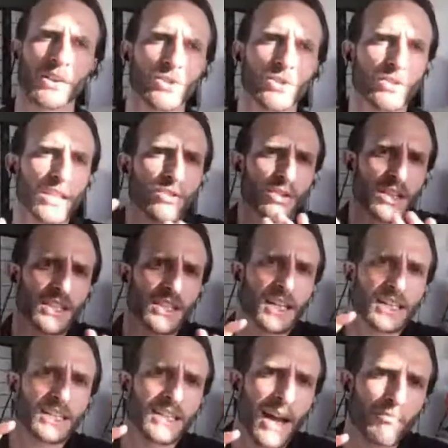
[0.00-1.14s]
So these are these
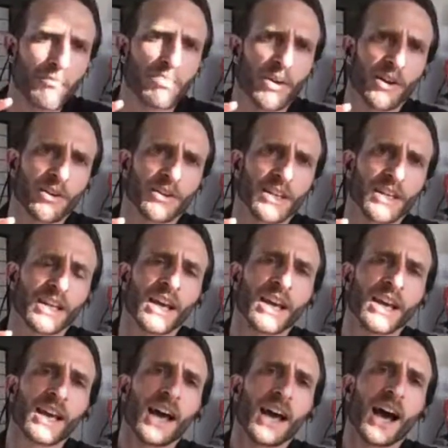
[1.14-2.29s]
contemporary